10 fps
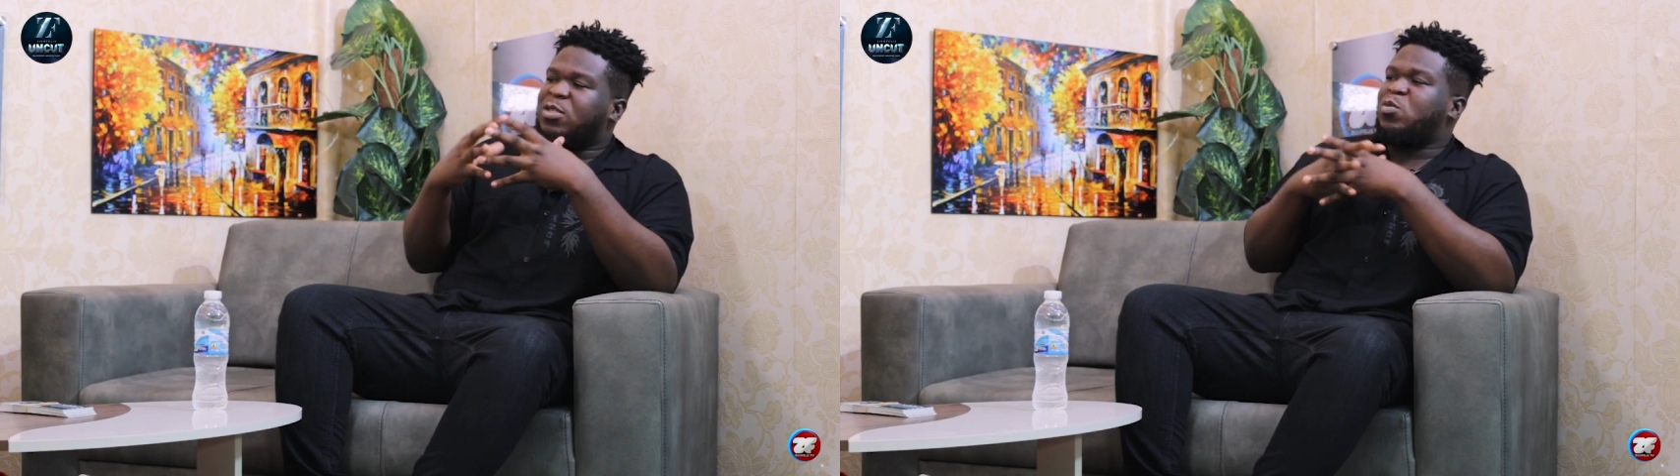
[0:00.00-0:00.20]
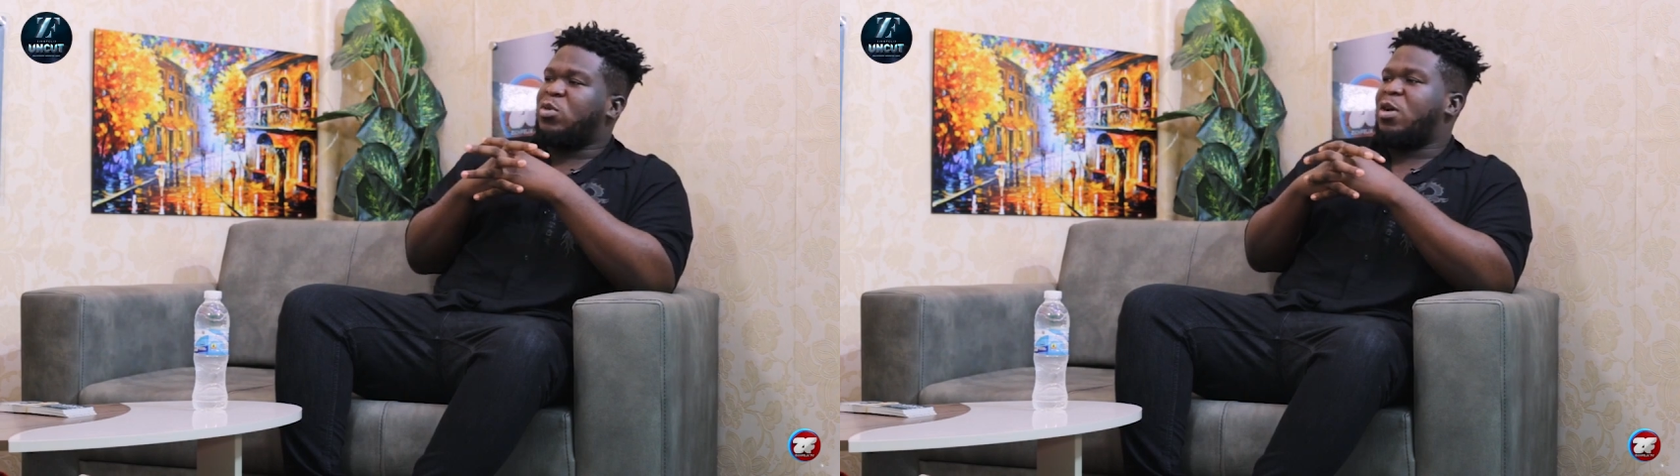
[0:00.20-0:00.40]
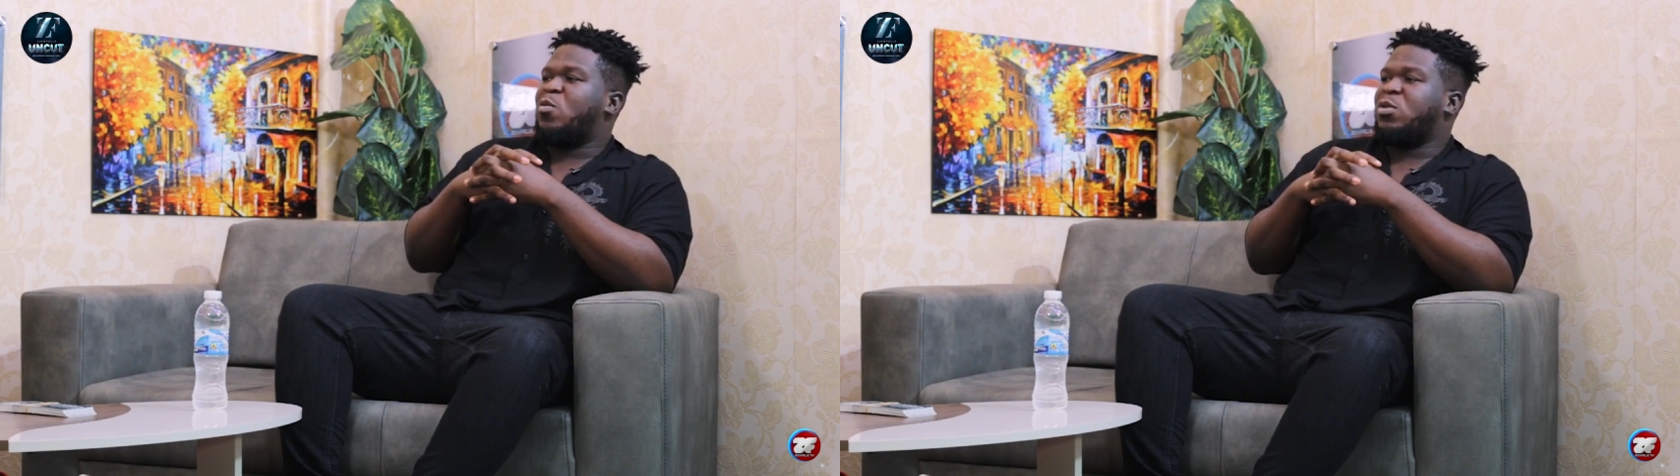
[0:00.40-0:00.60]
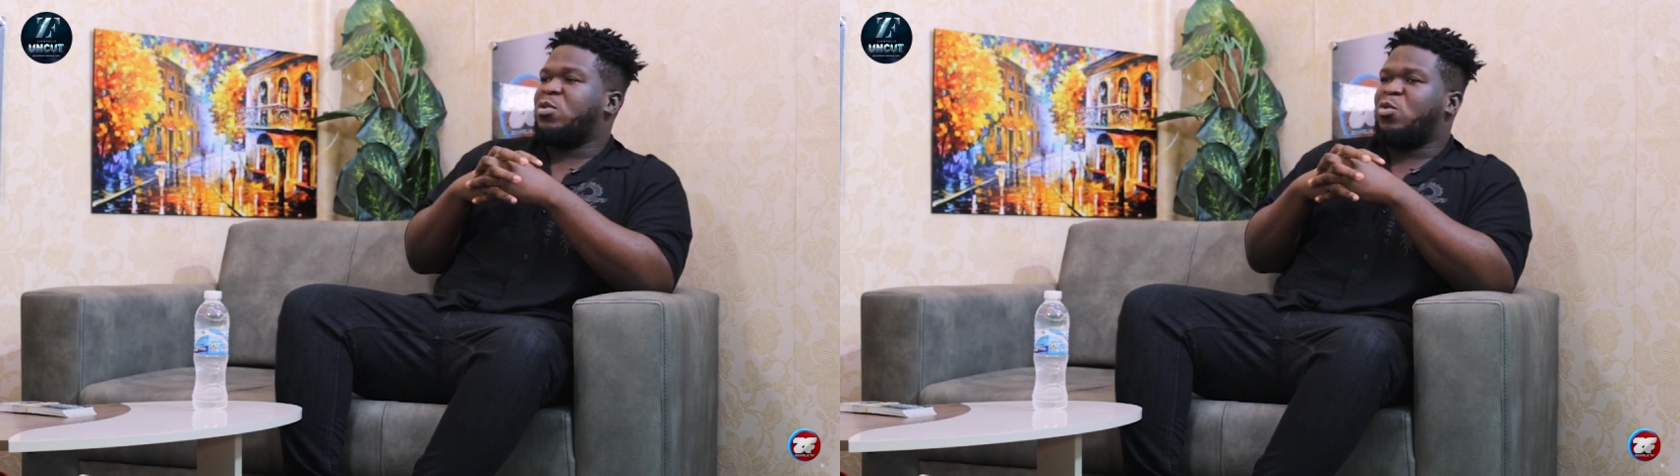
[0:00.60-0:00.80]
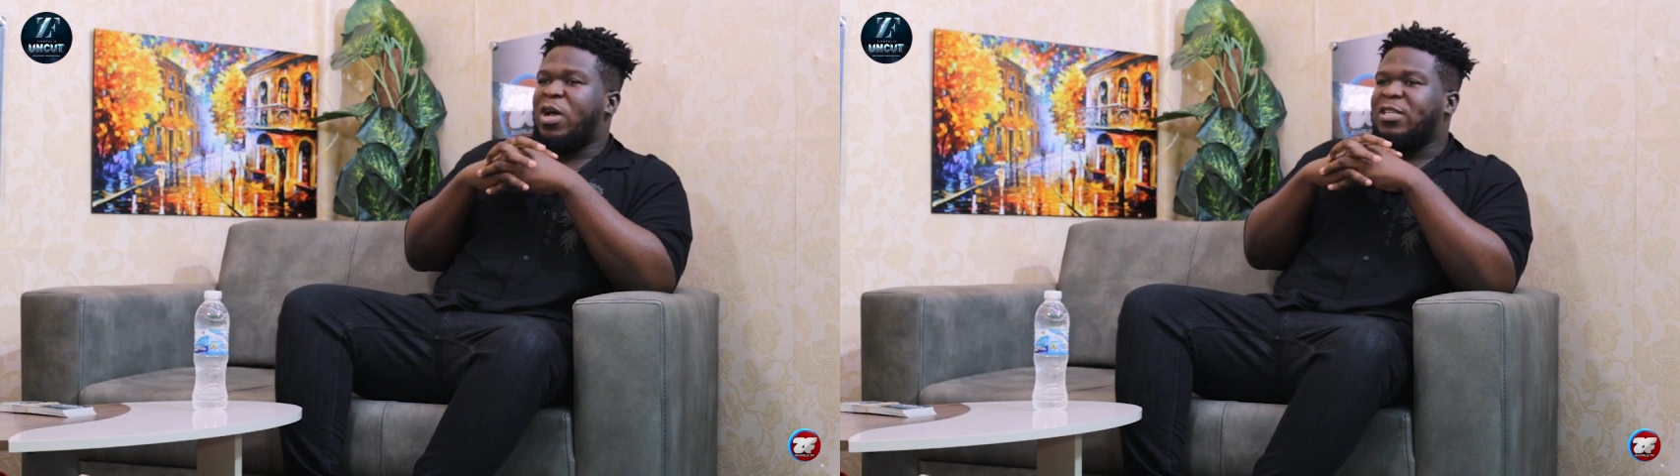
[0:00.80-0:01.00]
That's what I
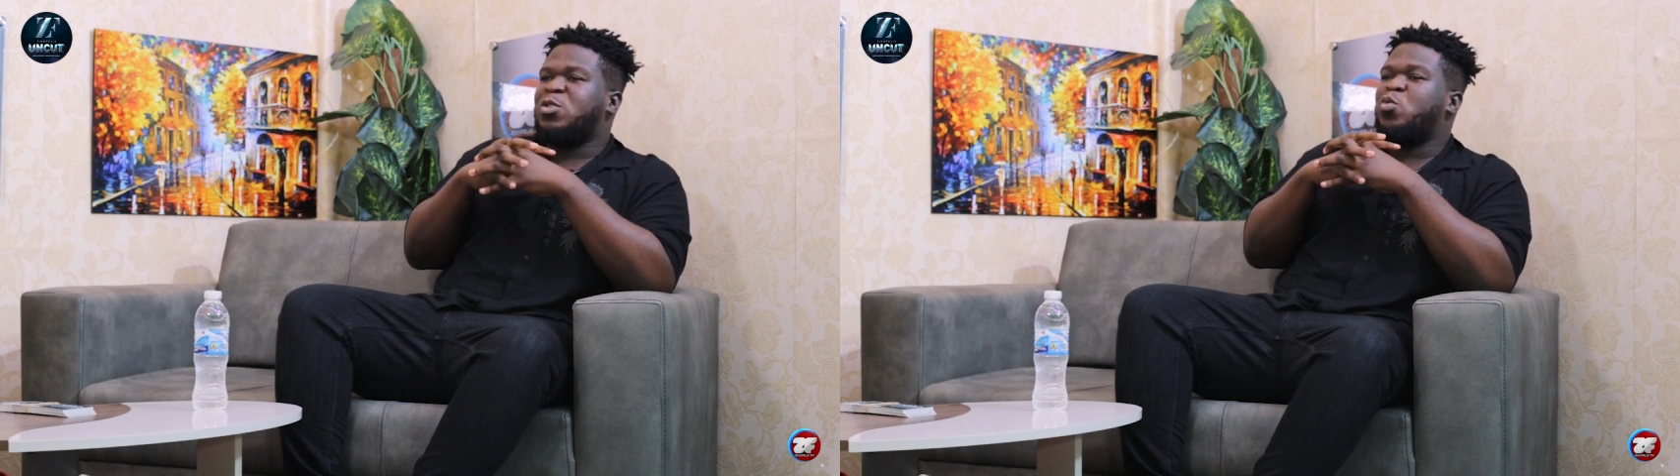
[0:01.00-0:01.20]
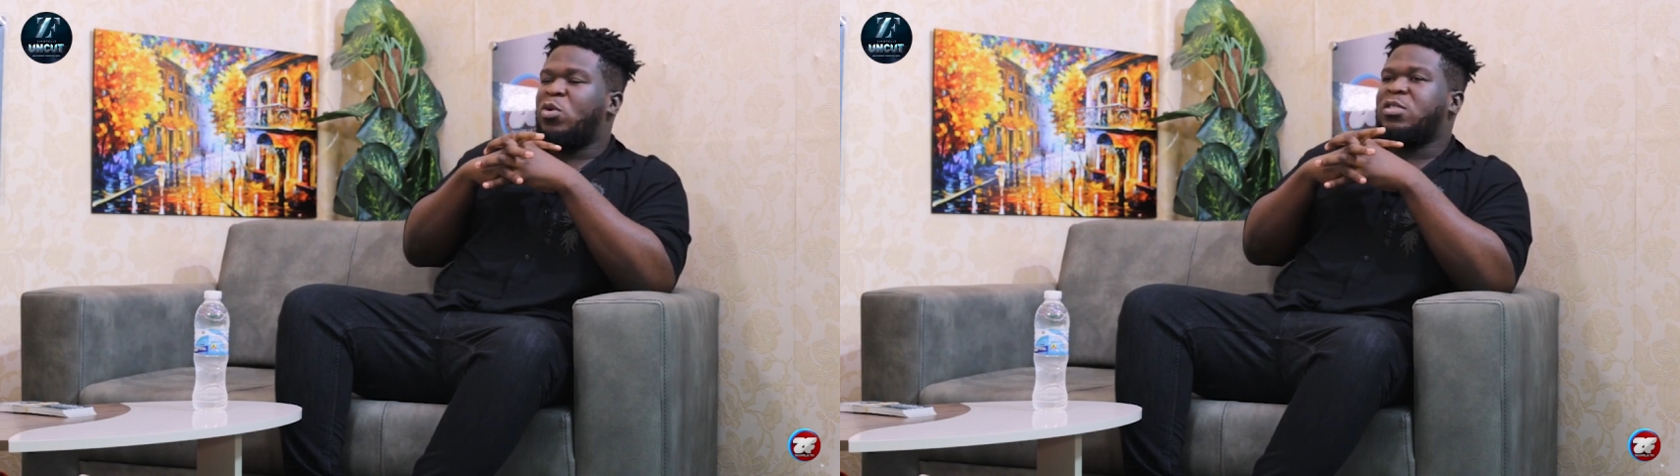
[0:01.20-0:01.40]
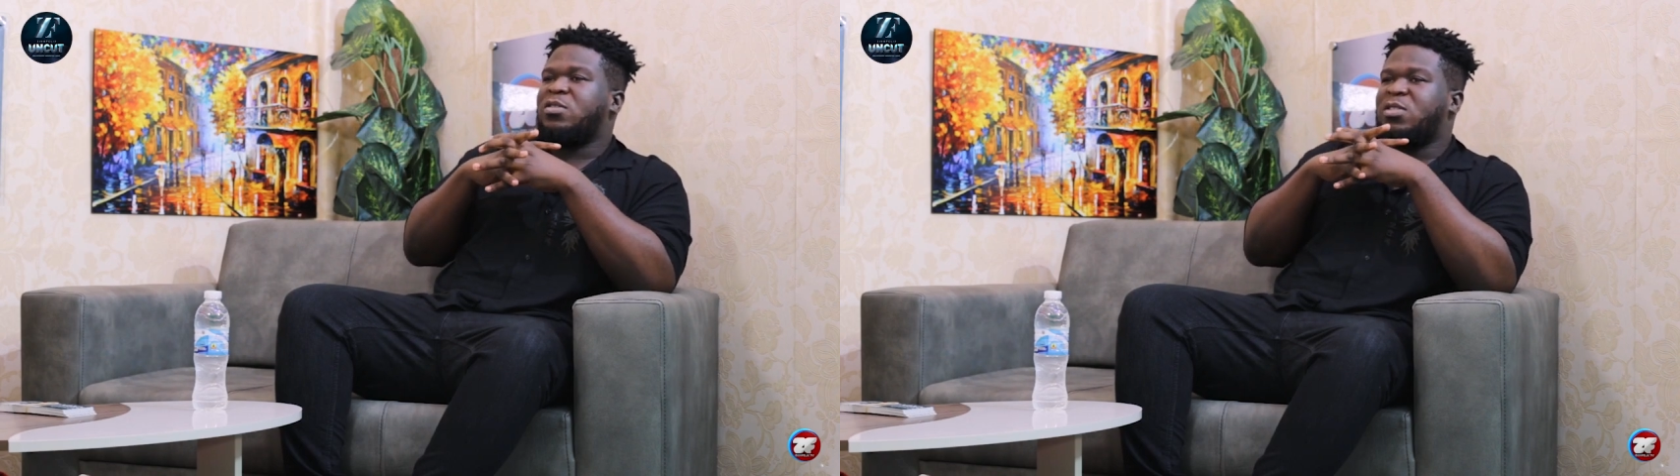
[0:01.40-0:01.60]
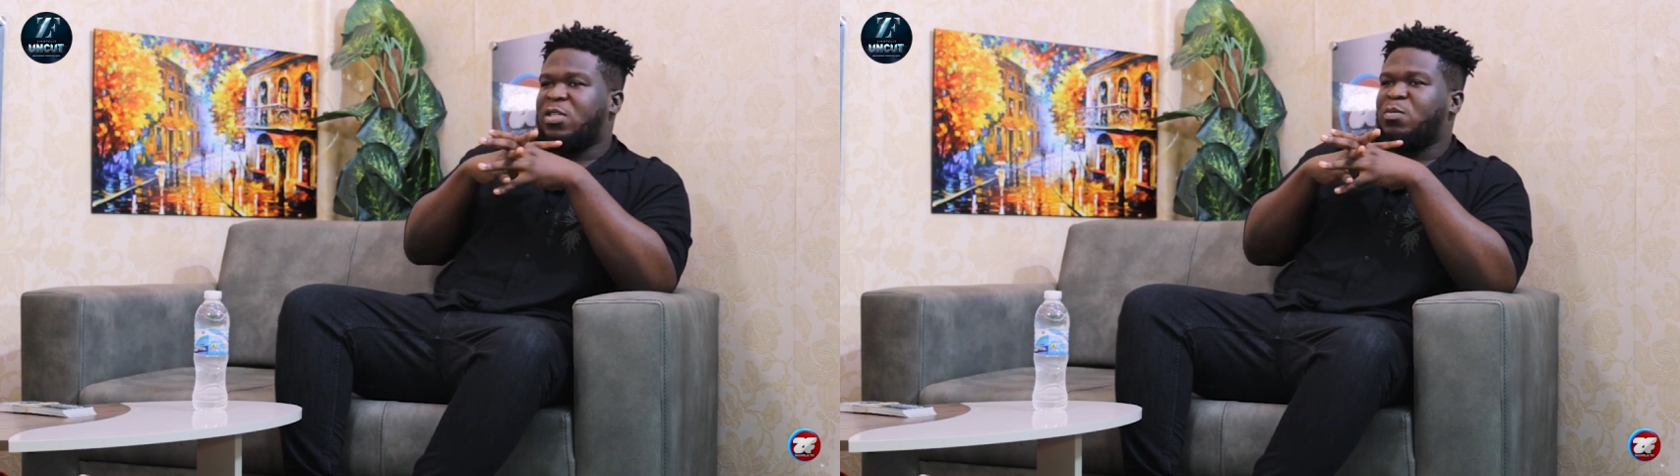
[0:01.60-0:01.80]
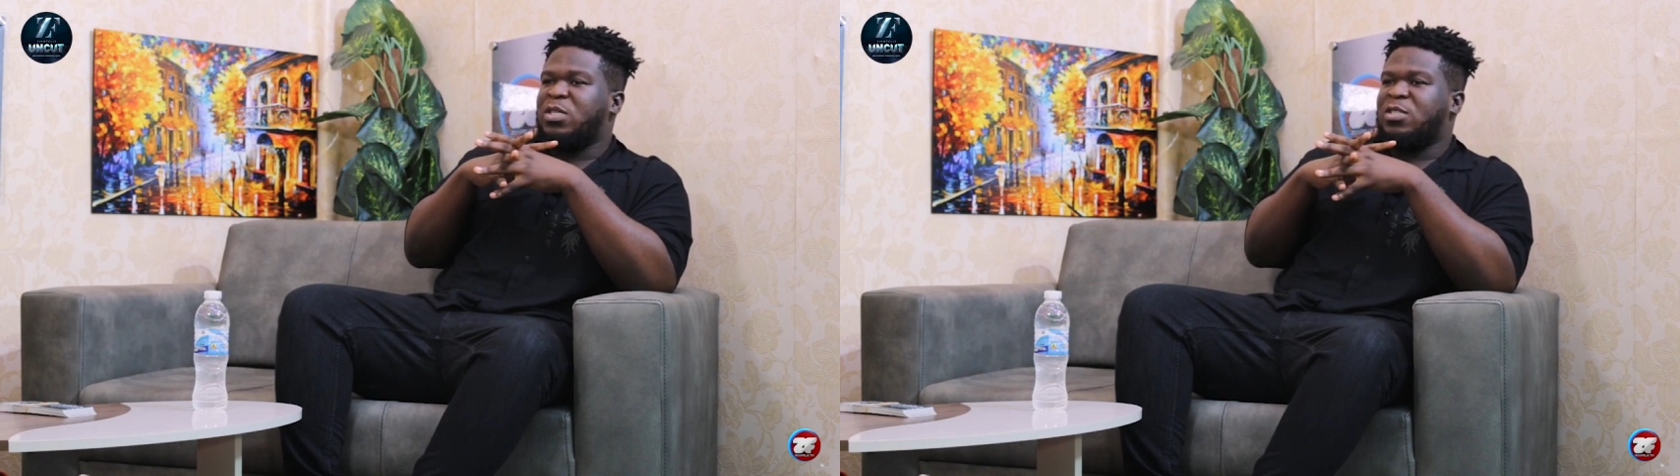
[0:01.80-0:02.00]
want. So I just want
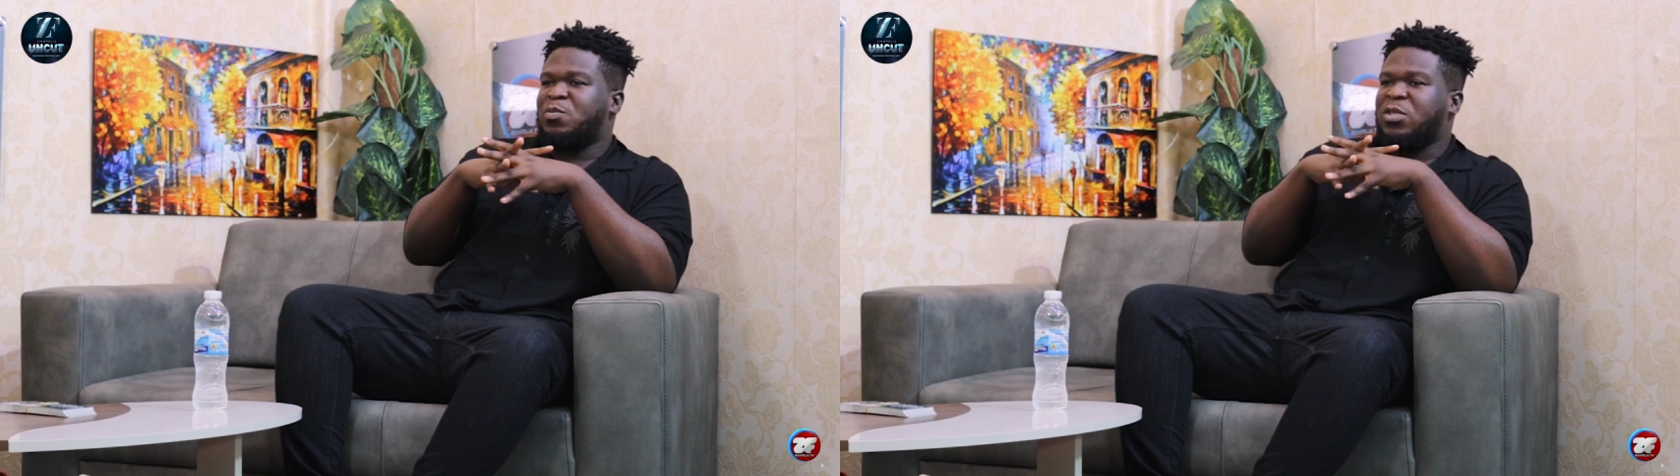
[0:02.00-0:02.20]
Stimuli